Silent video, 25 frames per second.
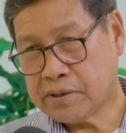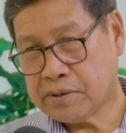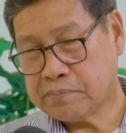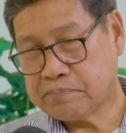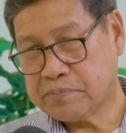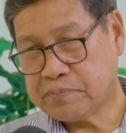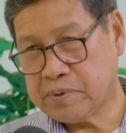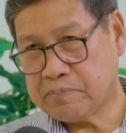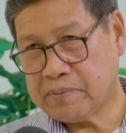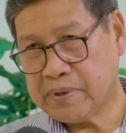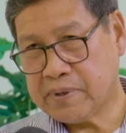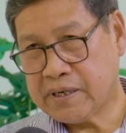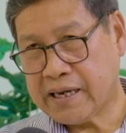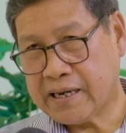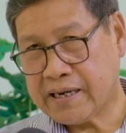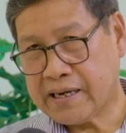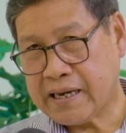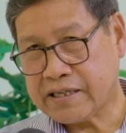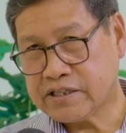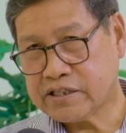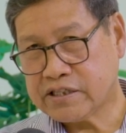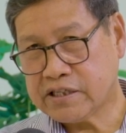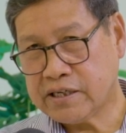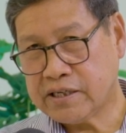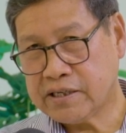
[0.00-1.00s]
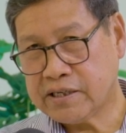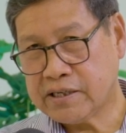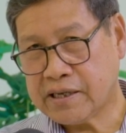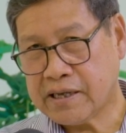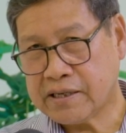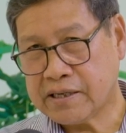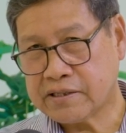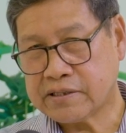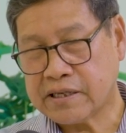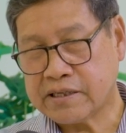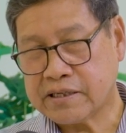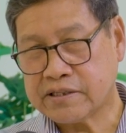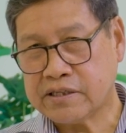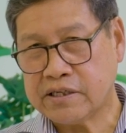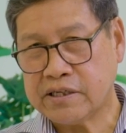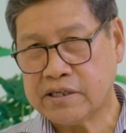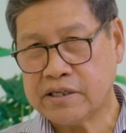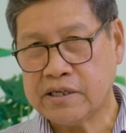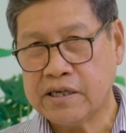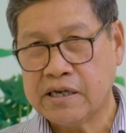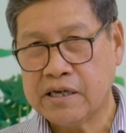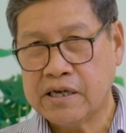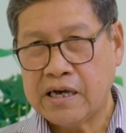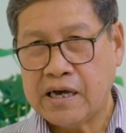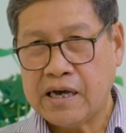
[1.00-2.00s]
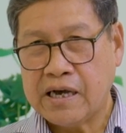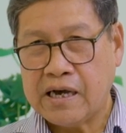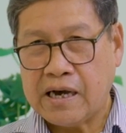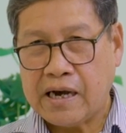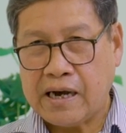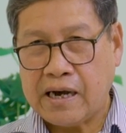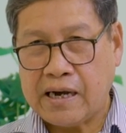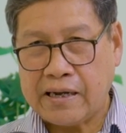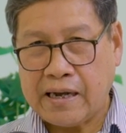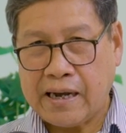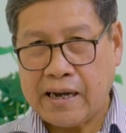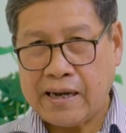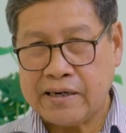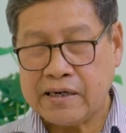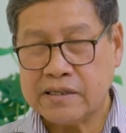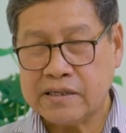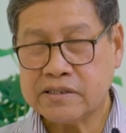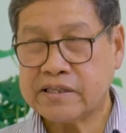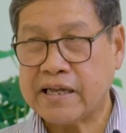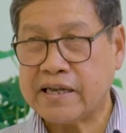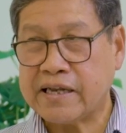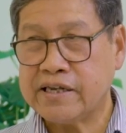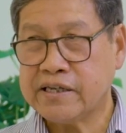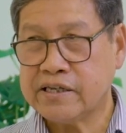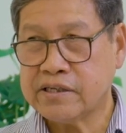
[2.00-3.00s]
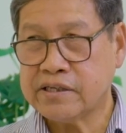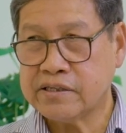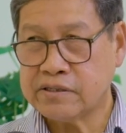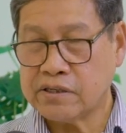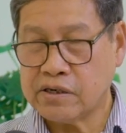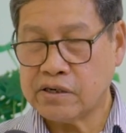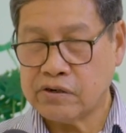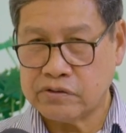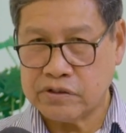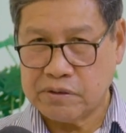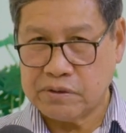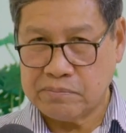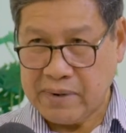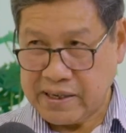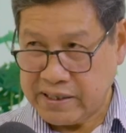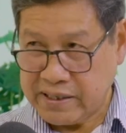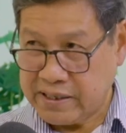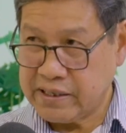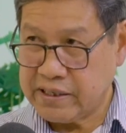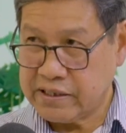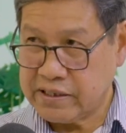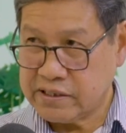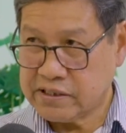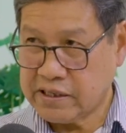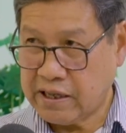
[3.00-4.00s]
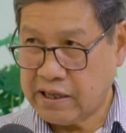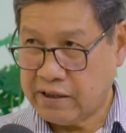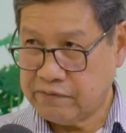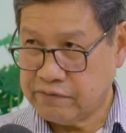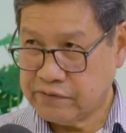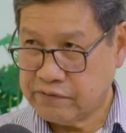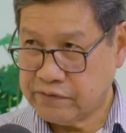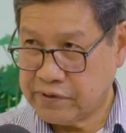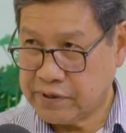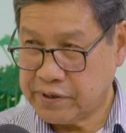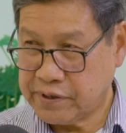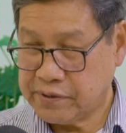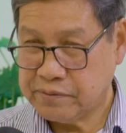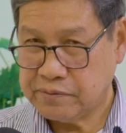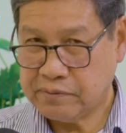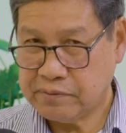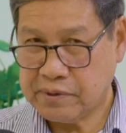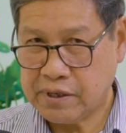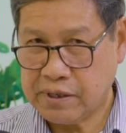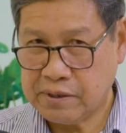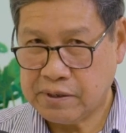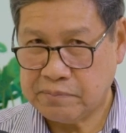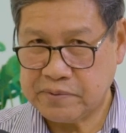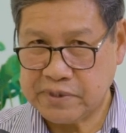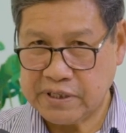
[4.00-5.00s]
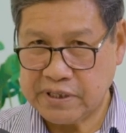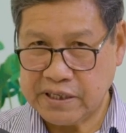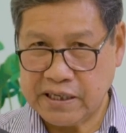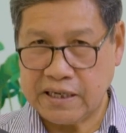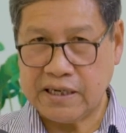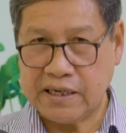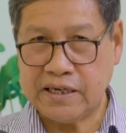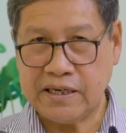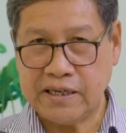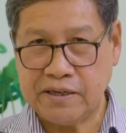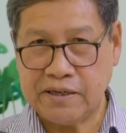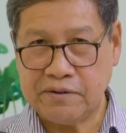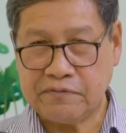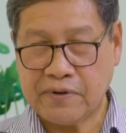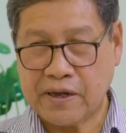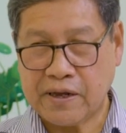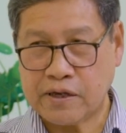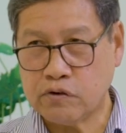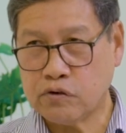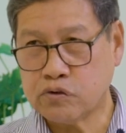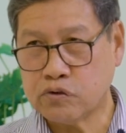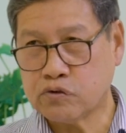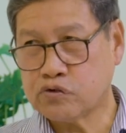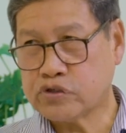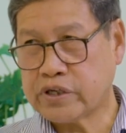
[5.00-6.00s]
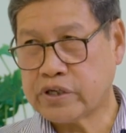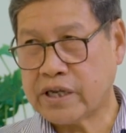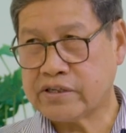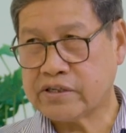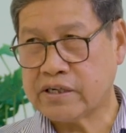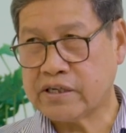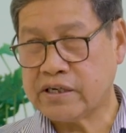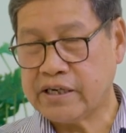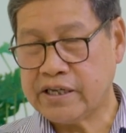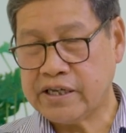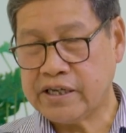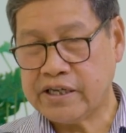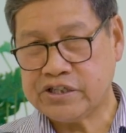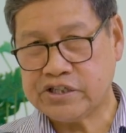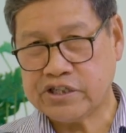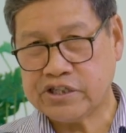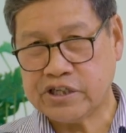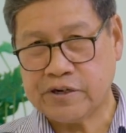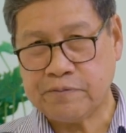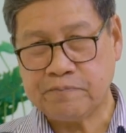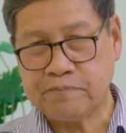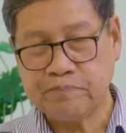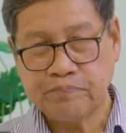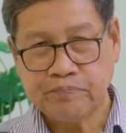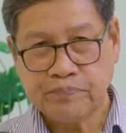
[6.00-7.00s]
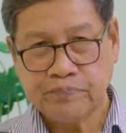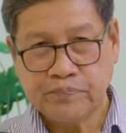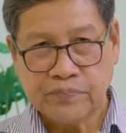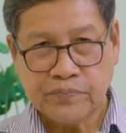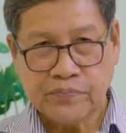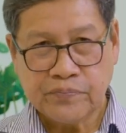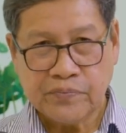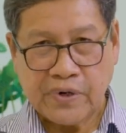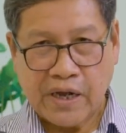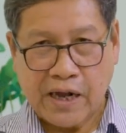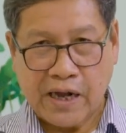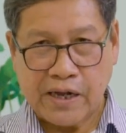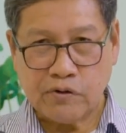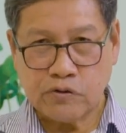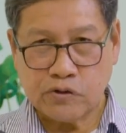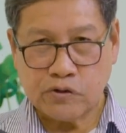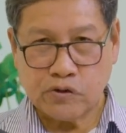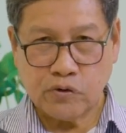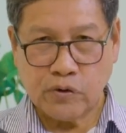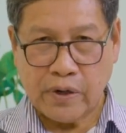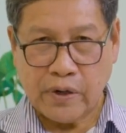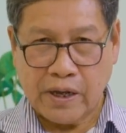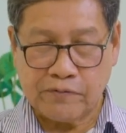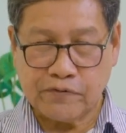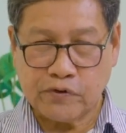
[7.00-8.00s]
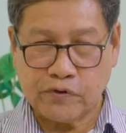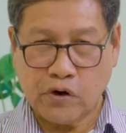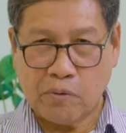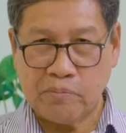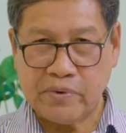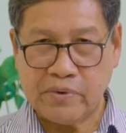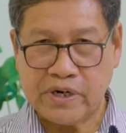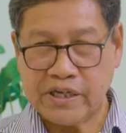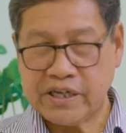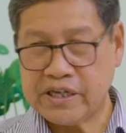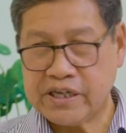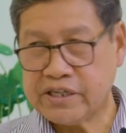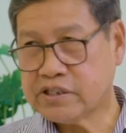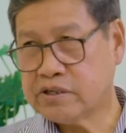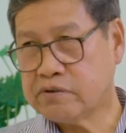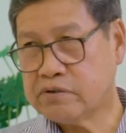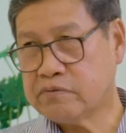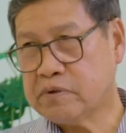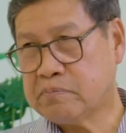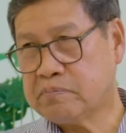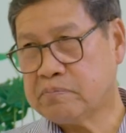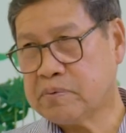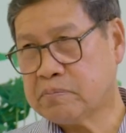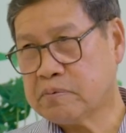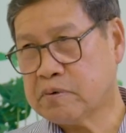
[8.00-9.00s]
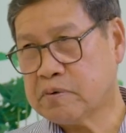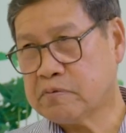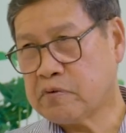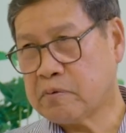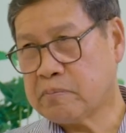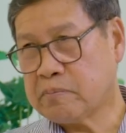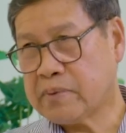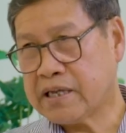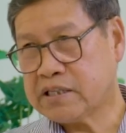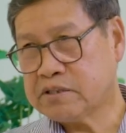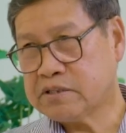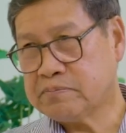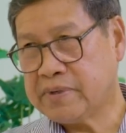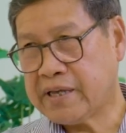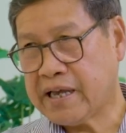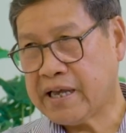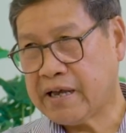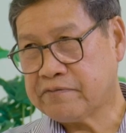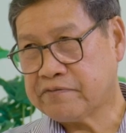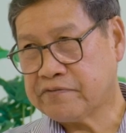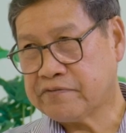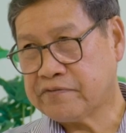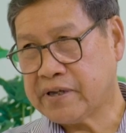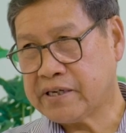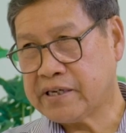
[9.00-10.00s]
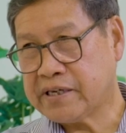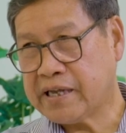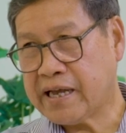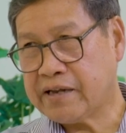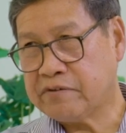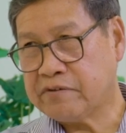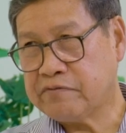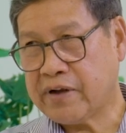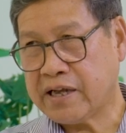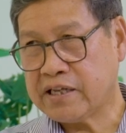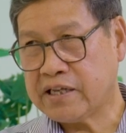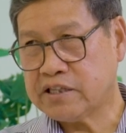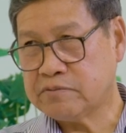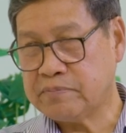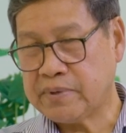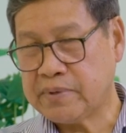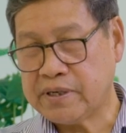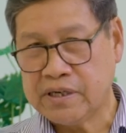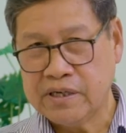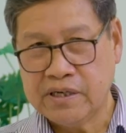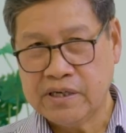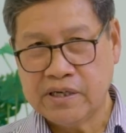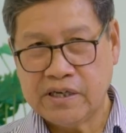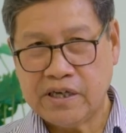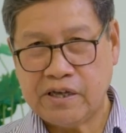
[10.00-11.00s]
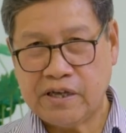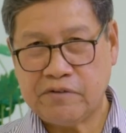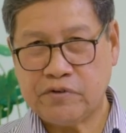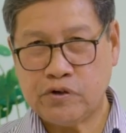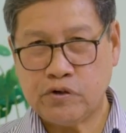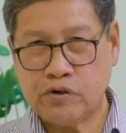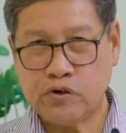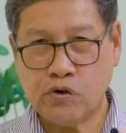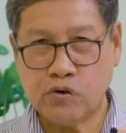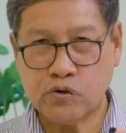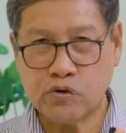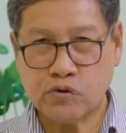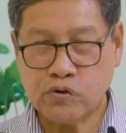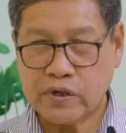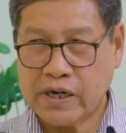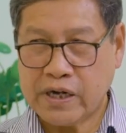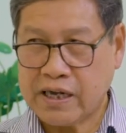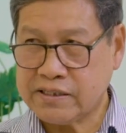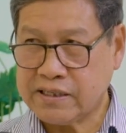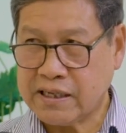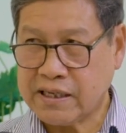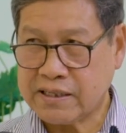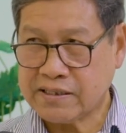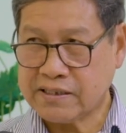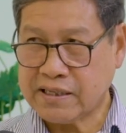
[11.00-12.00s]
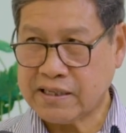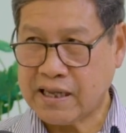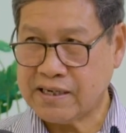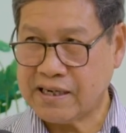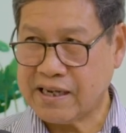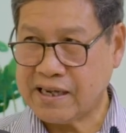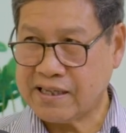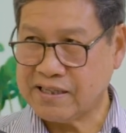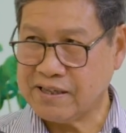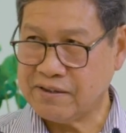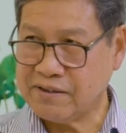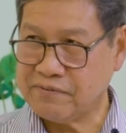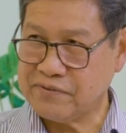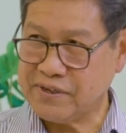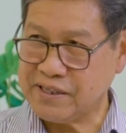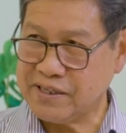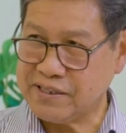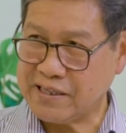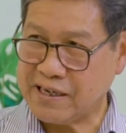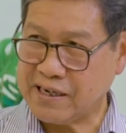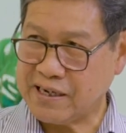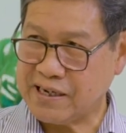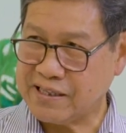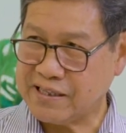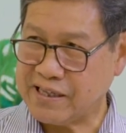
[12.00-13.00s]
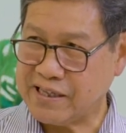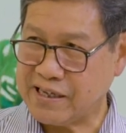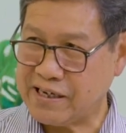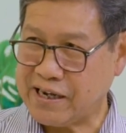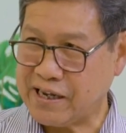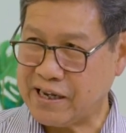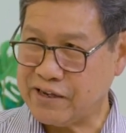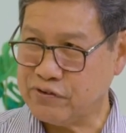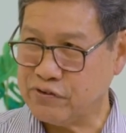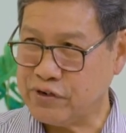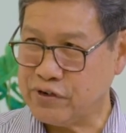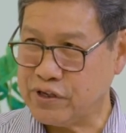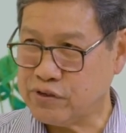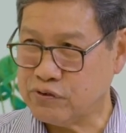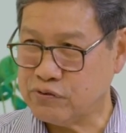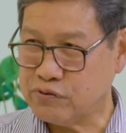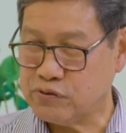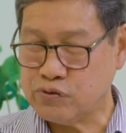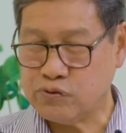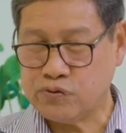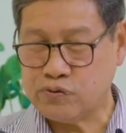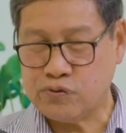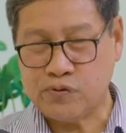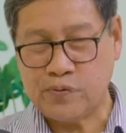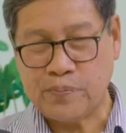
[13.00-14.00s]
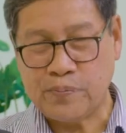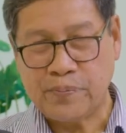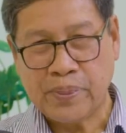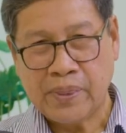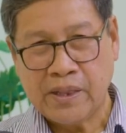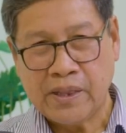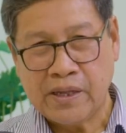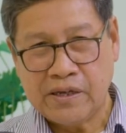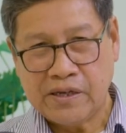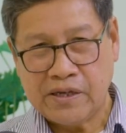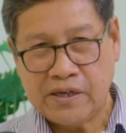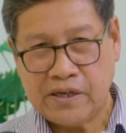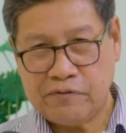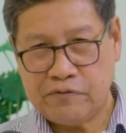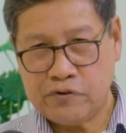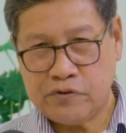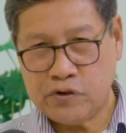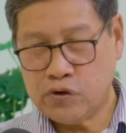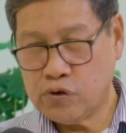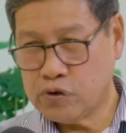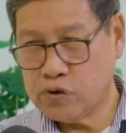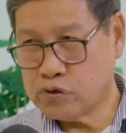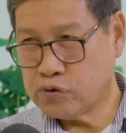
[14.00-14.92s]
people that actually has understanding on the market itself. Particularly if I go to Central Asia, I also have communication with people from SBF, and they advise me, if you go to Kazakhstan, Latif, these are the things that you need to do. If you go